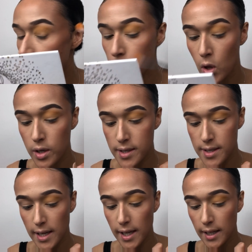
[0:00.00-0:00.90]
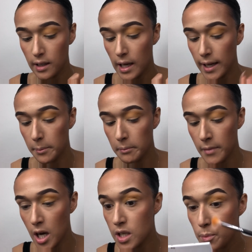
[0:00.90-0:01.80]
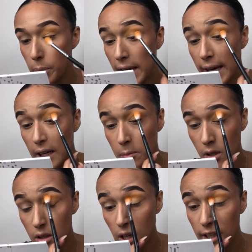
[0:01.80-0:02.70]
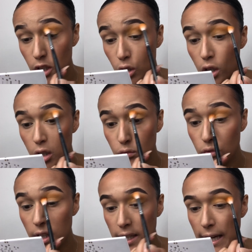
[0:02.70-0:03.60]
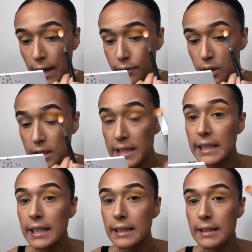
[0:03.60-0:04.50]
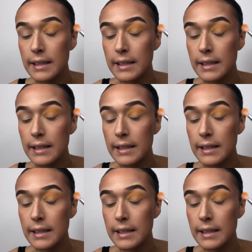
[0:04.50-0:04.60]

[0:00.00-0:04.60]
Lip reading: not seeing like much pigment. Like, you're gonna really have to dig into